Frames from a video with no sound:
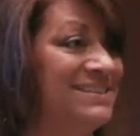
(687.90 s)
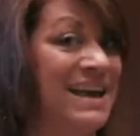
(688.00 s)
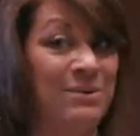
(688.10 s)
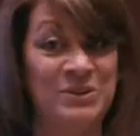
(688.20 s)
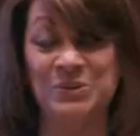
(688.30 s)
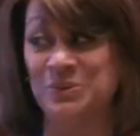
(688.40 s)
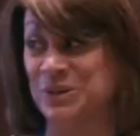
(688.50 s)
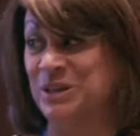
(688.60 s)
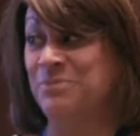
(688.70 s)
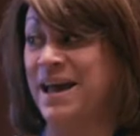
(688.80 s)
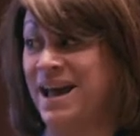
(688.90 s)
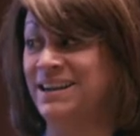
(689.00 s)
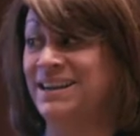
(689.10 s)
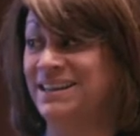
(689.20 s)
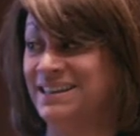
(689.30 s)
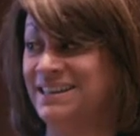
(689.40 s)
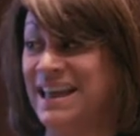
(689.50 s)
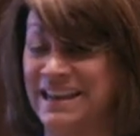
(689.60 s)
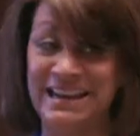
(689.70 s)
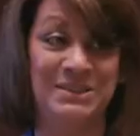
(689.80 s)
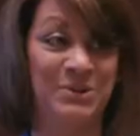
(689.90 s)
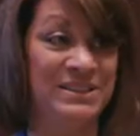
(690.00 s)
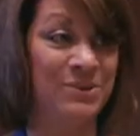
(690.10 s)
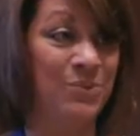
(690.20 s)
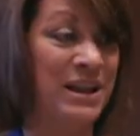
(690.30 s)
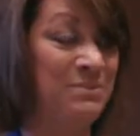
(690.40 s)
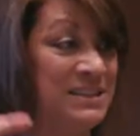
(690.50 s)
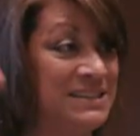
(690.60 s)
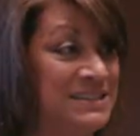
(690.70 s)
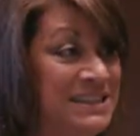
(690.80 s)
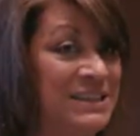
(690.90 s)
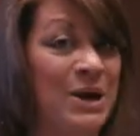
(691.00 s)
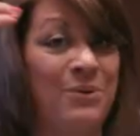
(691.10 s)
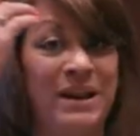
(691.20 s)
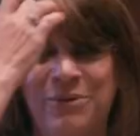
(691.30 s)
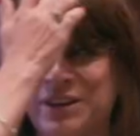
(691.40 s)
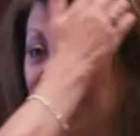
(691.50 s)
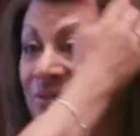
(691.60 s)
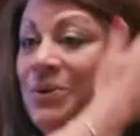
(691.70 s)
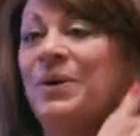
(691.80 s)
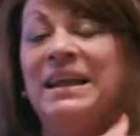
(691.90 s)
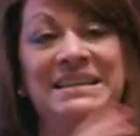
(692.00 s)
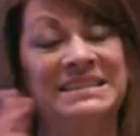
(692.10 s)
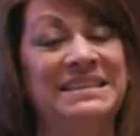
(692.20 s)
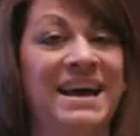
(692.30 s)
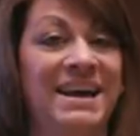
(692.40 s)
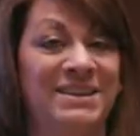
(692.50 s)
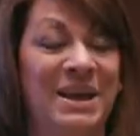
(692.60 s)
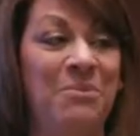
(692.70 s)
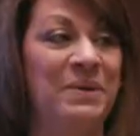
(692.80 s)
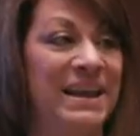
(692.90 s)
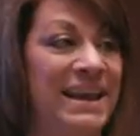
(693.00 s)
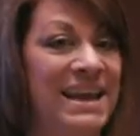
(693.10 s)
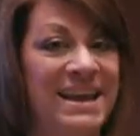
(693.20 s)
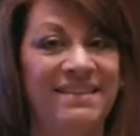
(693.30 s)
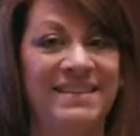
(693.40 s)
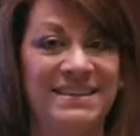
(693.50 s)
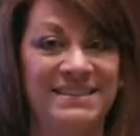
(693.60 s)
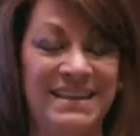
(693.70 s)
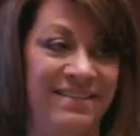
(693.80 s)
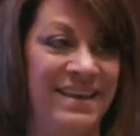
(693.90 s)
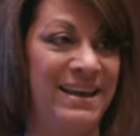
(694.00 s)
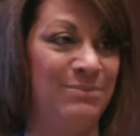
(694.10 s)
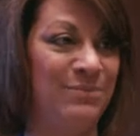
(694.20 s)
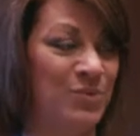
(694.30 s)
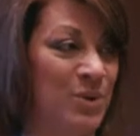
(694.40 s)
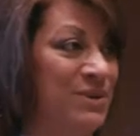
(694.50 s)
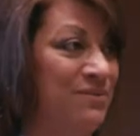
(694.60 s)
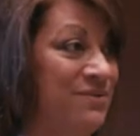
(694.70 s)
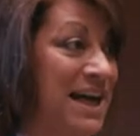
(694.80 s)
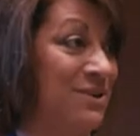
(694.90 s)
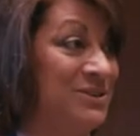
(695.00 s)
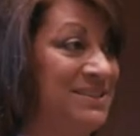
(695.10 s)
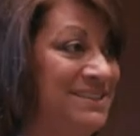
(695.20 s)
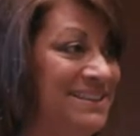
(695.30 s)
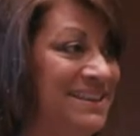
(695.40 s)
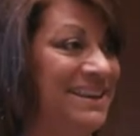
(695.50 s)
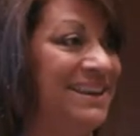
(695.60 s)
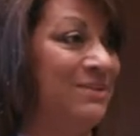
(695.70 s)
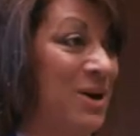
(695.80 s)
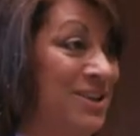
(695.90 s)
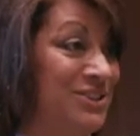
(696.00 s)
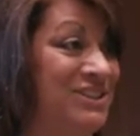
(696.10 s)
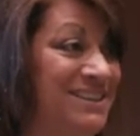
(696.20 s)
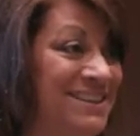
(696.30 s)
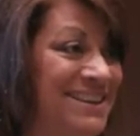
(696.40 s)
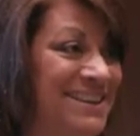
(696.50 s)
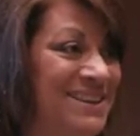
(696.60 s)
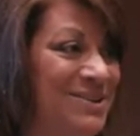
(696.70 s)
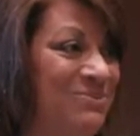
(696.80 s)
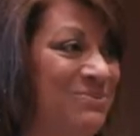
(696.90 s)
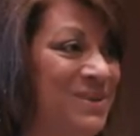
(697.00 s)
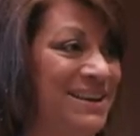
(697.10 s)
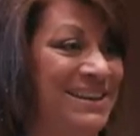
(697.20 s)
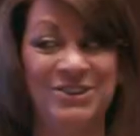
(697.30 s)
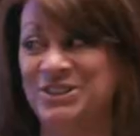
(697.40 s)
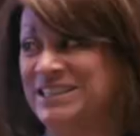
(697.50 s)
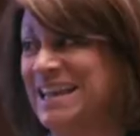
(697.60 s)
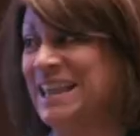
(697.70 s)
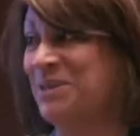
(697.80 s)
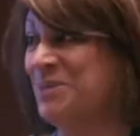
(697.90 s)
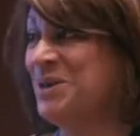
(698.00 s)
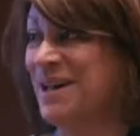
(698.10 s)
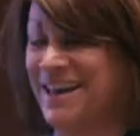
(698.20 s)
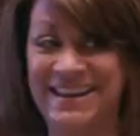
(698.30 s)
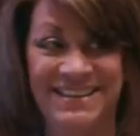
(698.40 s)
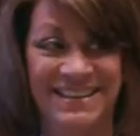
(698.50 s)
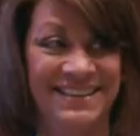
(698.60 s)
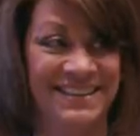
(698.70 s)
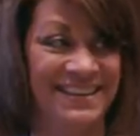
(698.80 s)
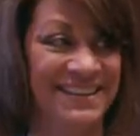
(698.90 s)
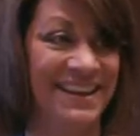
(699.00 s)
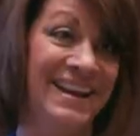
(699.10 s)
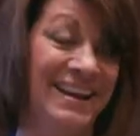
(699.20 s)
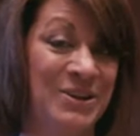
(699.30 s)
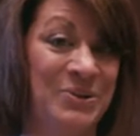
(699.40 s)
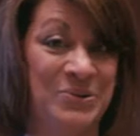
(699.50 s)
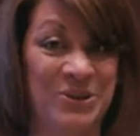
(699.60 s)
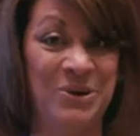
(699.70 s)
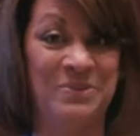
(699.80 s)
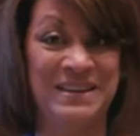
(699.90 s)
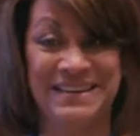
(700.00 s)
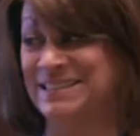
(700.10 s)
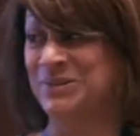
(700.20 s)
That was a really bad candidate experience. It went up to the CEO, and I will give credit to that company. They sent that woman flowers and apology. But here she's telling me about it, and I know who the company is.